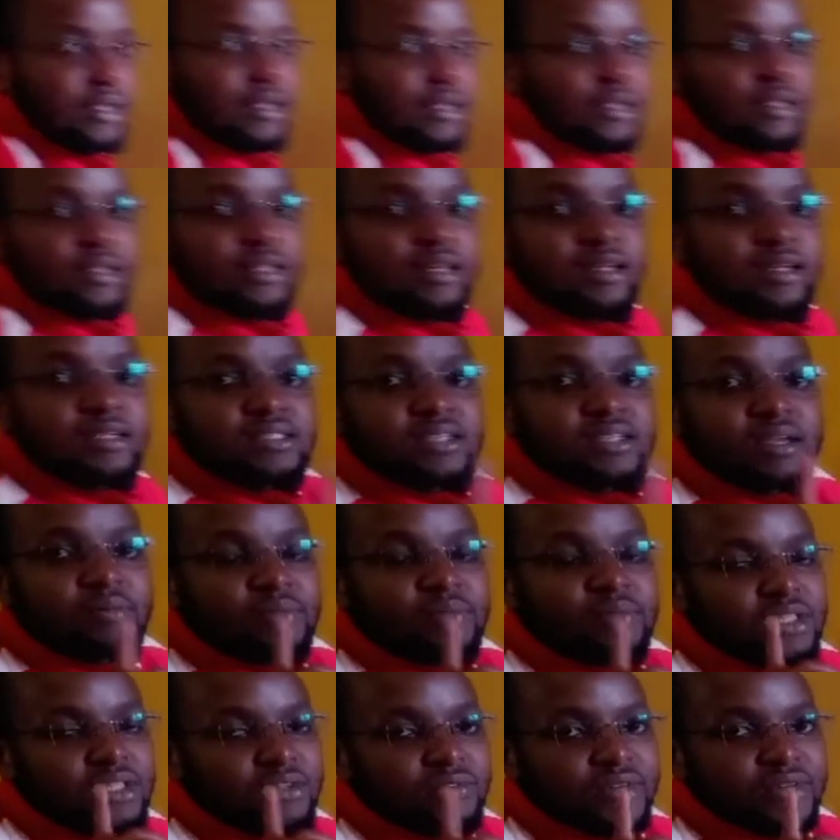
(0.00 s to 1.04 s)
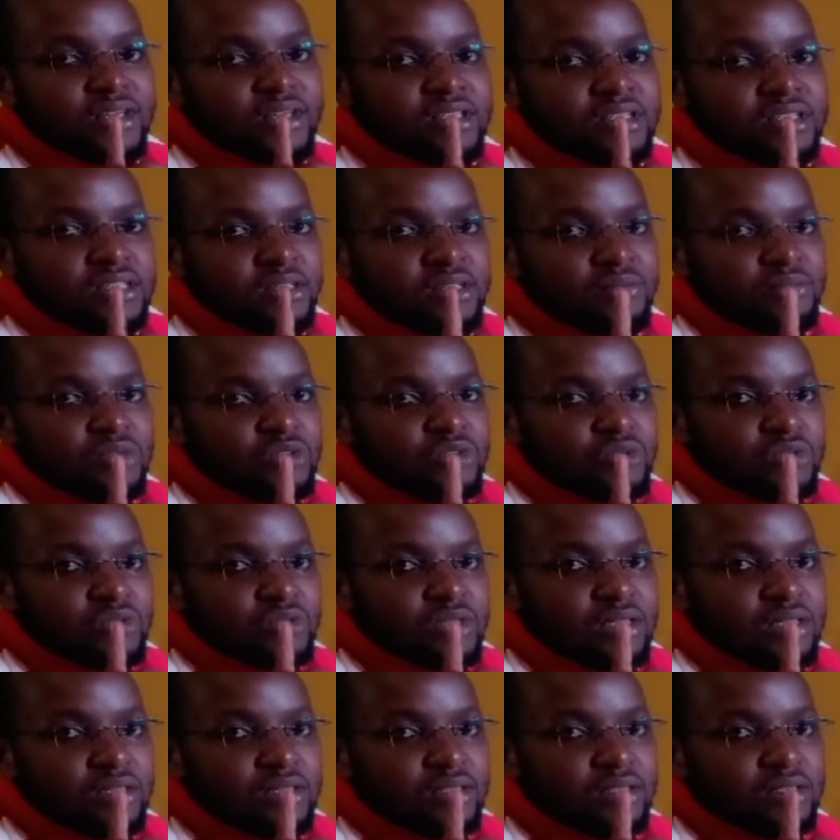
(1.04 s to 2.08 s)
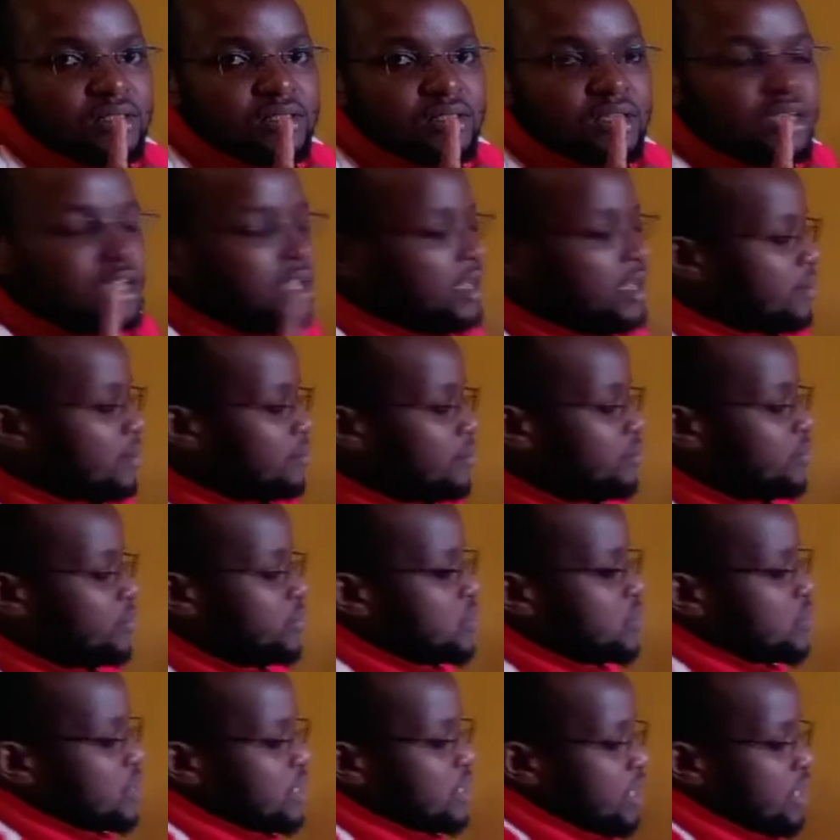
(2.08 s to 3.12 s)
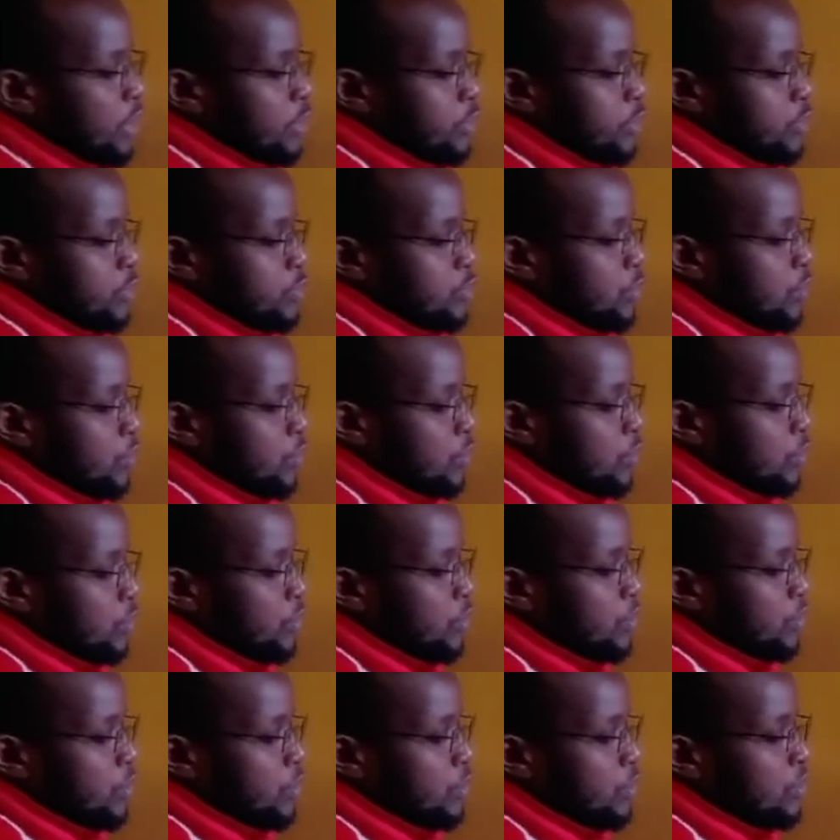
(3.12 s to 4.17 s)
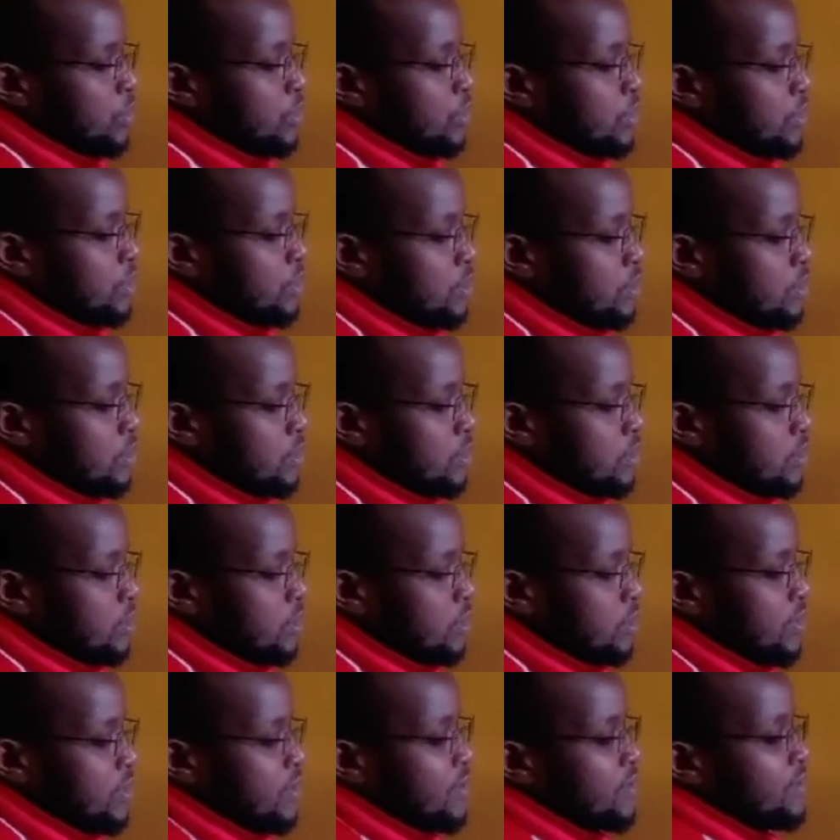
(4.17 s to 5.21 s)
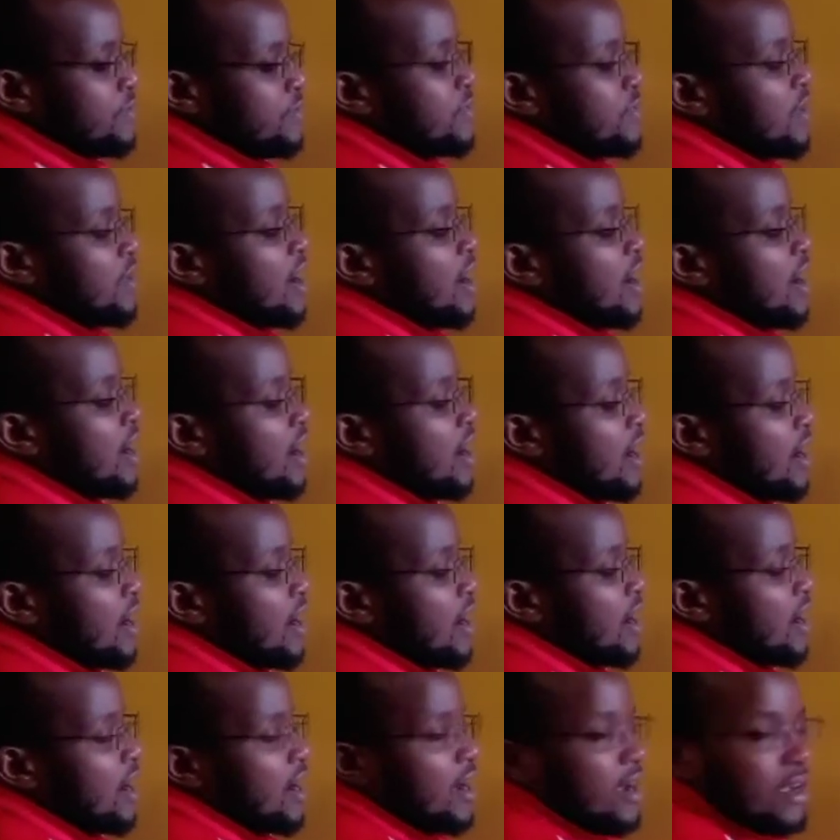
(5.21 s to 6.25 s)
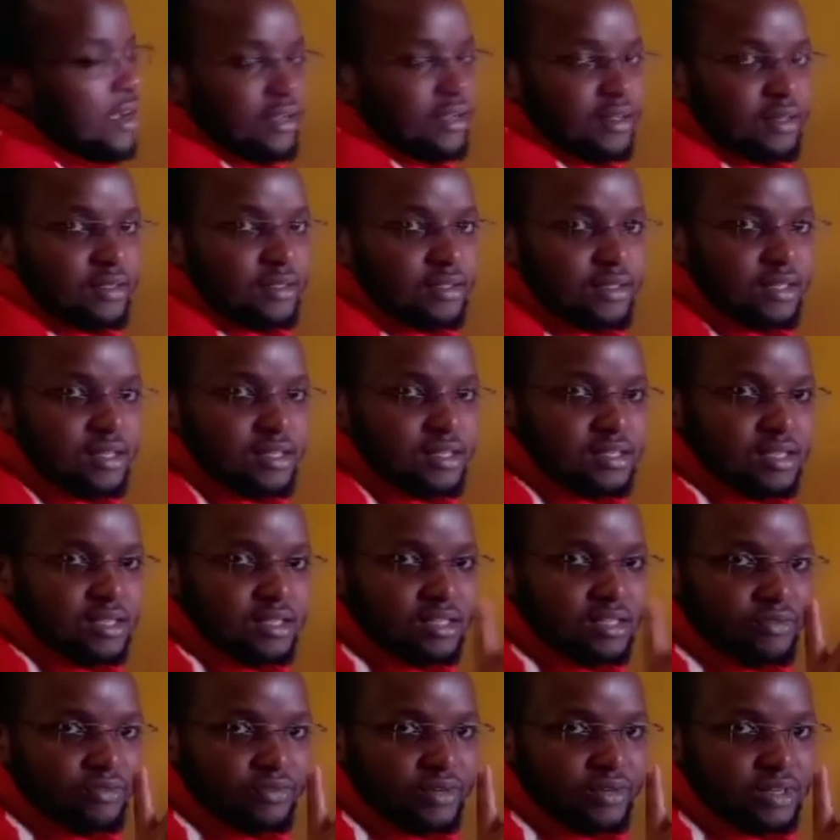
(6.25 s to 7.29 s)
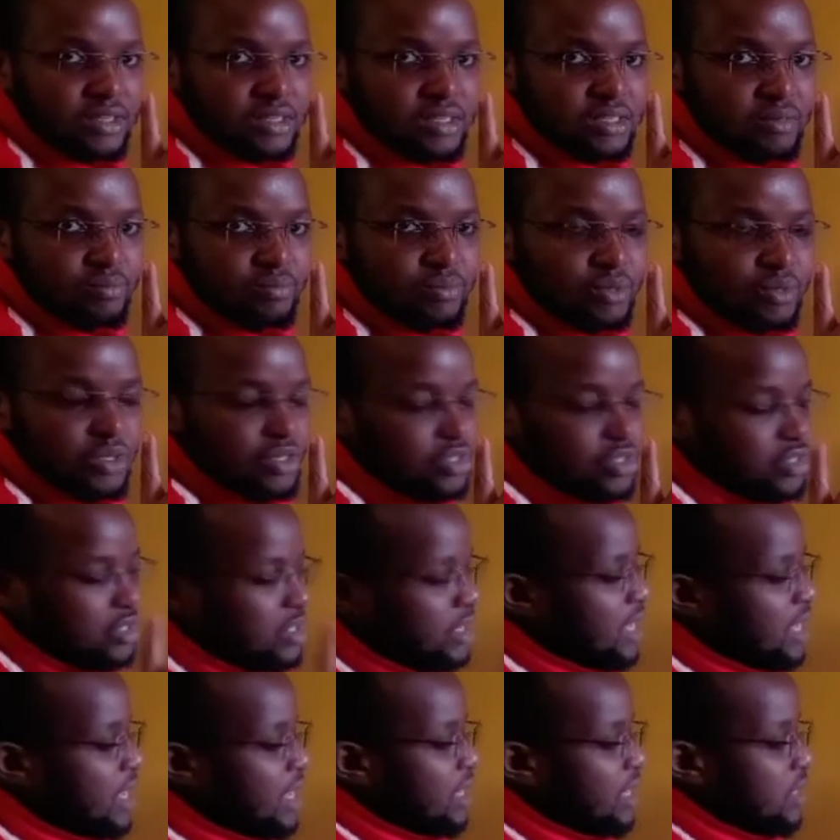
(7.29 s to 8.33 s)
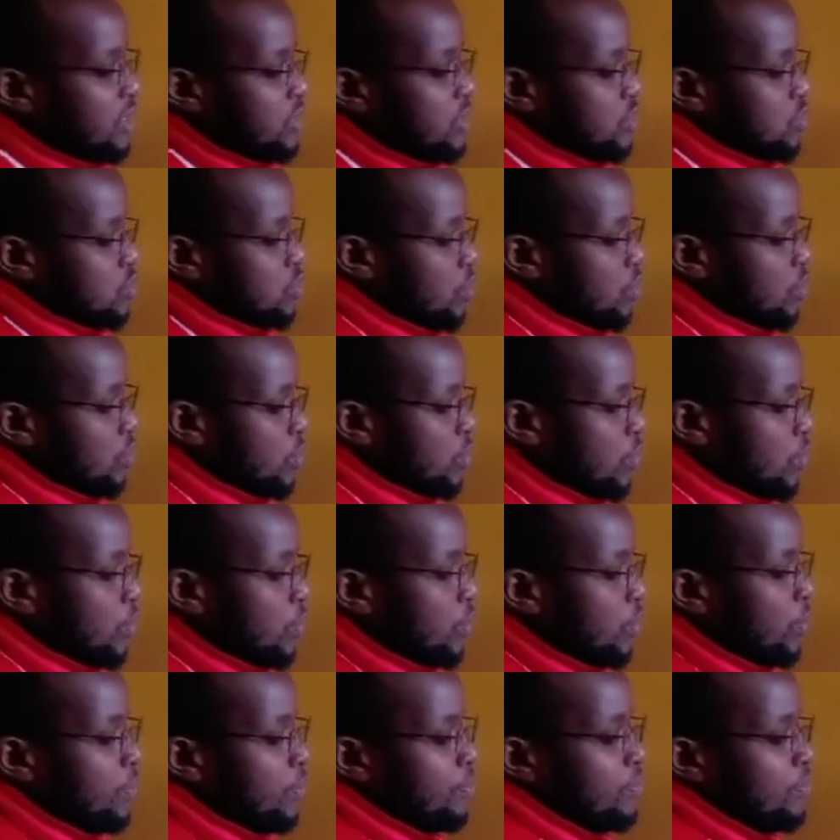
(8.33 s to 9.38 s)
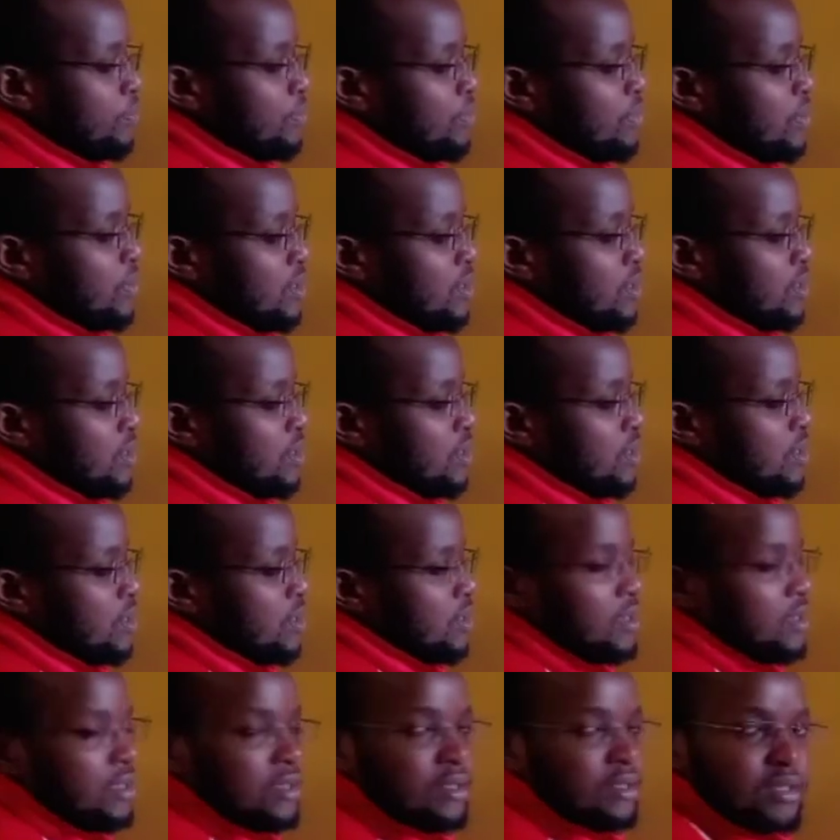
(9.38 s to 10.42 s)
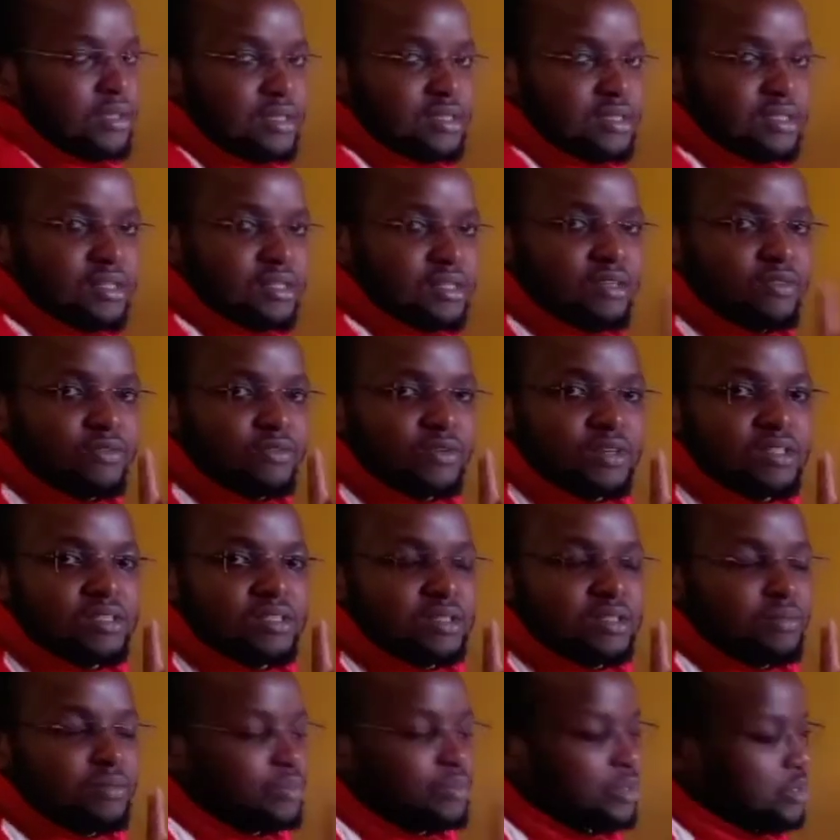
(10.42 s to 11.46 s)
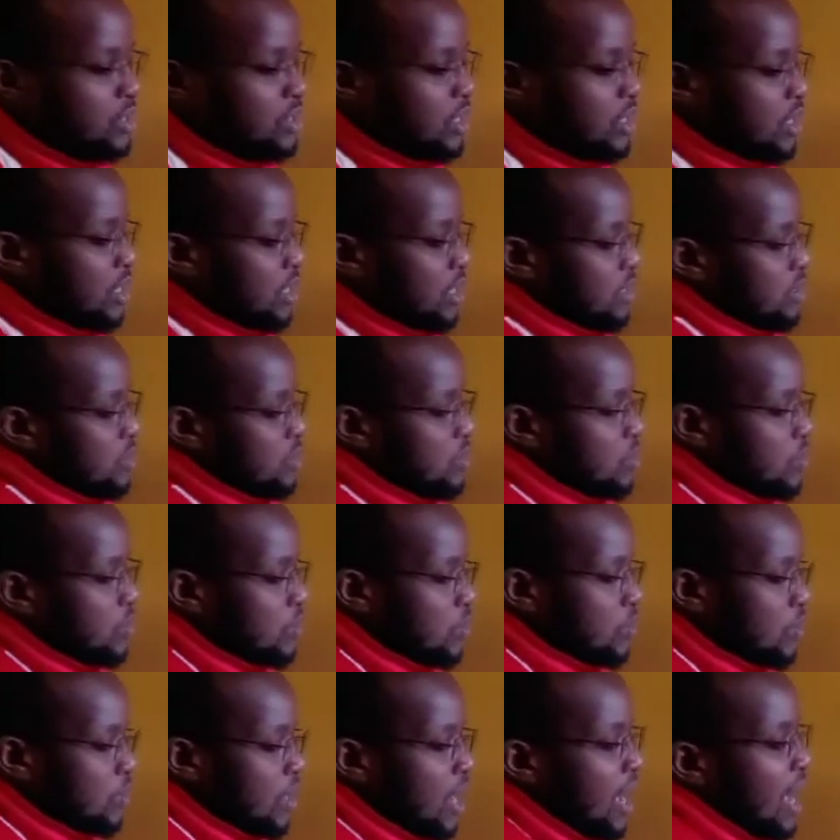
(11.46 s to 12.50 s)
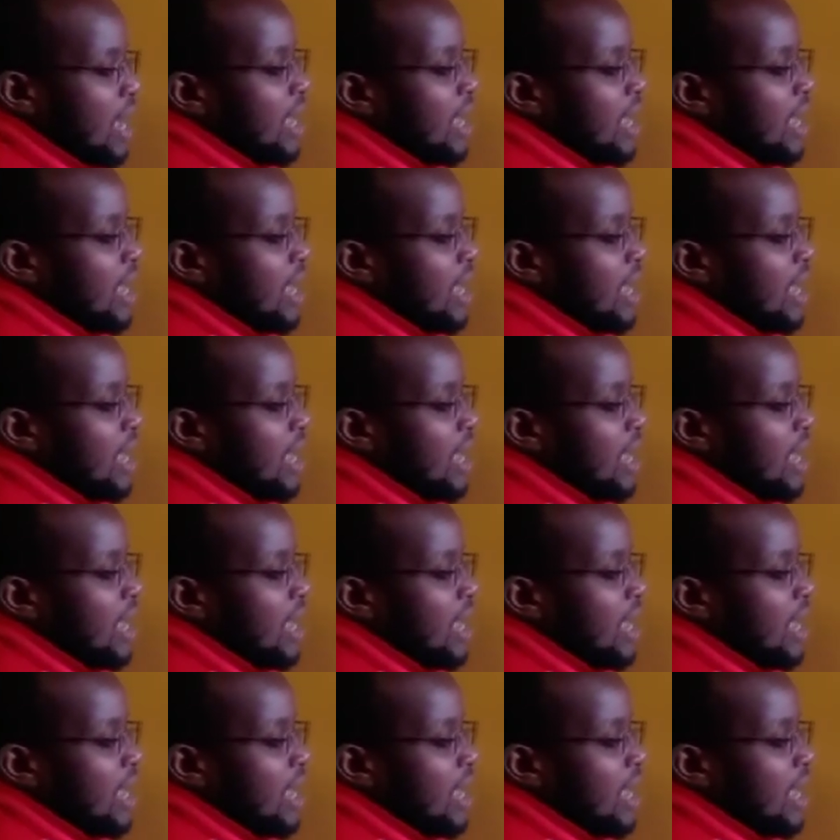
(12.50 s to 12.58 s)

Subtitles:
there is some difference in between. Between do, fa, there's a difference in pitch. Do, mi, there's a difference in pitch. Do,